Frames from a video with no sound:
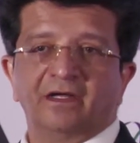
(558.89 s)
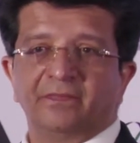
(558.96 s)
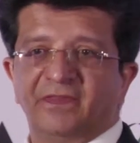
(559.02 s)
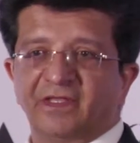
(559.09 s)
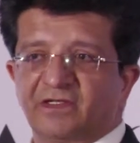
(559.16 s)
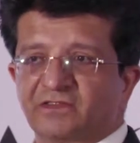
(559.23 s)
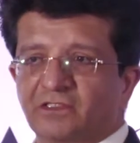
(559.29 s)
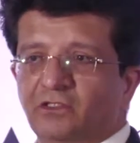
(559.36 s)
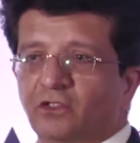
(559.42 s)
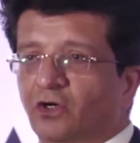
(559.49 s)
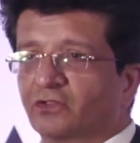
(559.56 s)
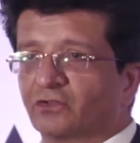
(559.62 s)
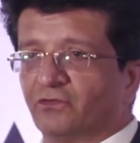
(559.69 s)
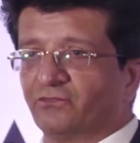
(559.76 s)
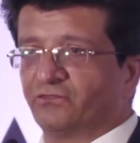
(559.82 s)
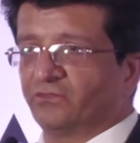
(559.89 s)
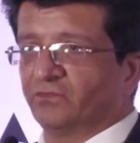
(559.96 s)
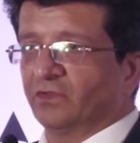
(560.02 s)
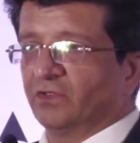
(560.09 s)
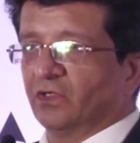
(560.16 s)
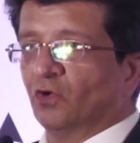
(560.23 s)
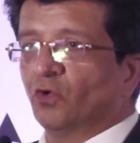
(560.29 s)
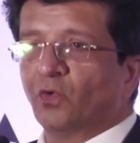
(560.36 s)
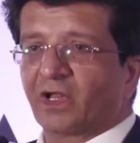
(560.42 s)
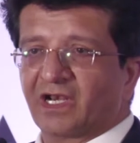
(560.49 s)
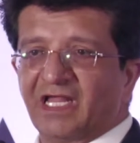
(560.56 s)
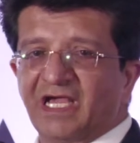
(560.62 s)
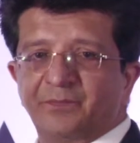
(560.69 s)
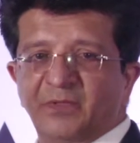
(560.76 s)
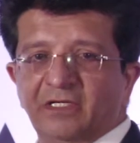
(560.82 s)
there is a lot of
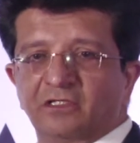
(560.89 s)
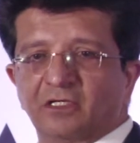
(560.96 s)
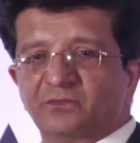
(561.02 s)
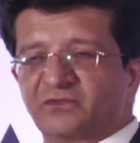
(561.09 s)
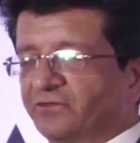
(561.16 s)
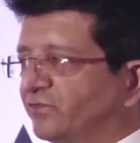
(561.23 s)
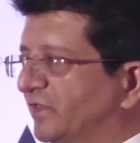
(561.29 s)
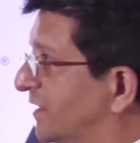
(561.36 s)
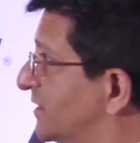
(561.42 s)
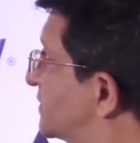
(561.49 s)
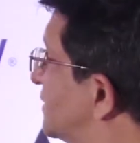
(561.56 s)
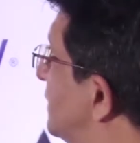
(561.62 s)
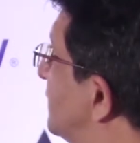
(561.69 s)
overlap in terms of terrestrial